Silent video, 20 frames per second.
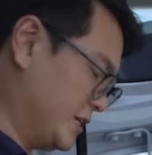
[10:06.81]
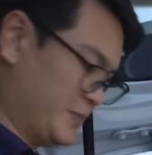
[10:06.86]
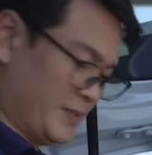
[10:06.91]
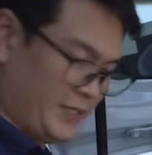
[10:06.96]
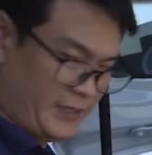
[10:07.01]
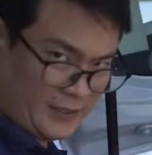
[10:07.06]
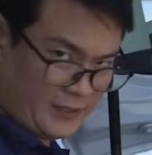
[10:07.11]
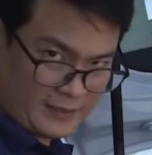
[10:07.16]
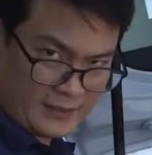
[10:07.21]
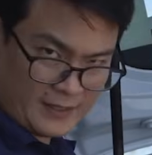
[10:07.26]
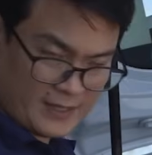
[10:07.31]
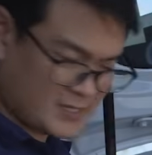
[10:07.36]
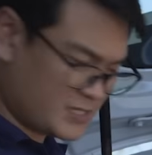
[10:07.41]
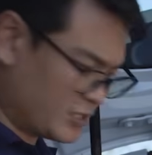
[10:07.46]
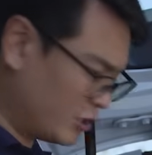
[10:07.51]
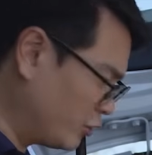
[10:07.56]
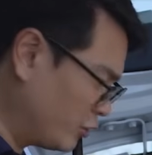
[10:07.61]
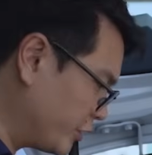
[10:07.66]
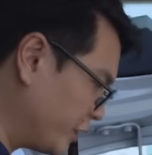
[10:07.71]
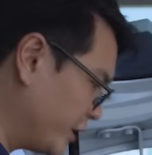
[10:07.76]
But nonetheless,
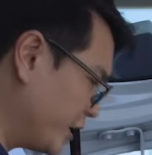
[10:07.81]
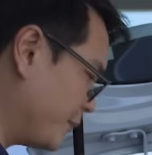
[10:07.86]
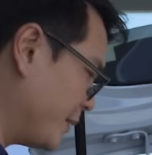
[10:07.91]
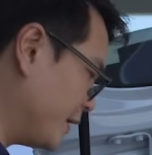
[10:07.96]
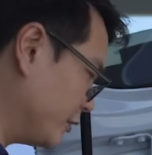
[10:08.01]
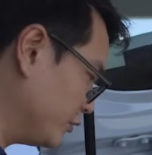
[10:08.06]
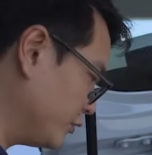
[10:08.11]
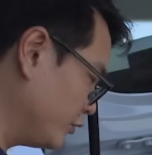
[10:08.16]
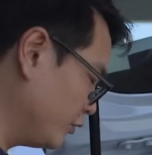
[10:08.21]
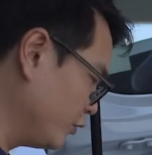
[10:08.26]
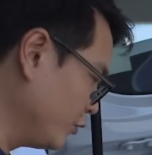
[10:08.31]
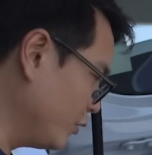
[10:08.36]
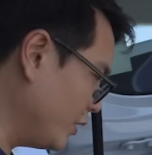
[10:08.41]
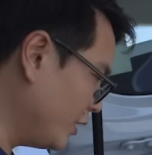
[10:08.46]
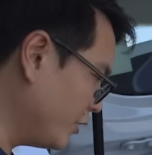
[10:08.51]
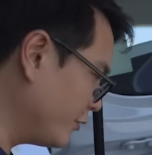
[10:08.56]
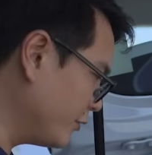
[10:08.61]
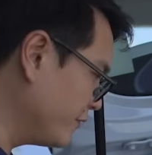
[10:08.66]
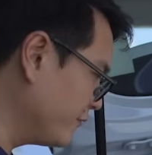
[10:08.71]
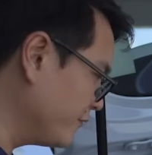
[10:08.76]
you're looking at about
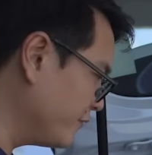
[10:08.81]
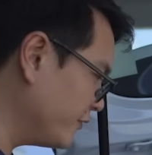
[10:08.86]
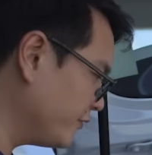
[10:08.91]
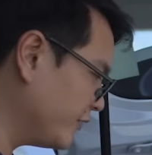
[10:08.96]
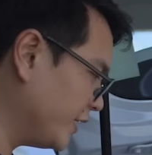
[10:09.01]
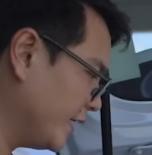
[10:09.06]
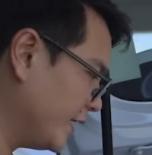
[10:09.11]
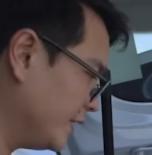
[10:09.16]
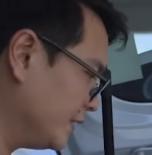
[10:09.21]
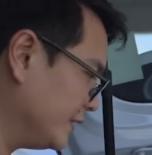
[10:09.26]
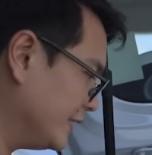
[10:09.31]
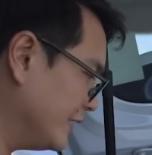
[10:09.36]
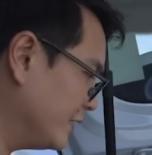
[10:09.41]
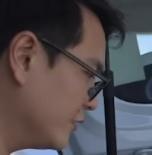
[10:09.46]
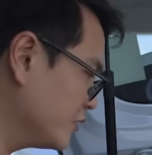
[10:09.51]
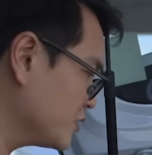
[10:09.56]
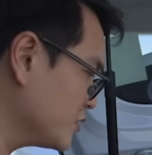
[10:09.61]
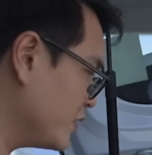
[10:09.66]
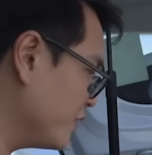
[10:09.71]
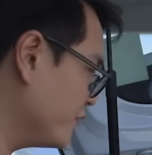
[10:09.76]
258
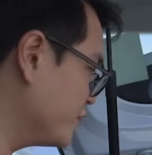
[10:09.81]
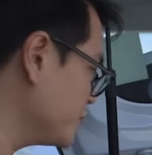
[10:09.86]
liters of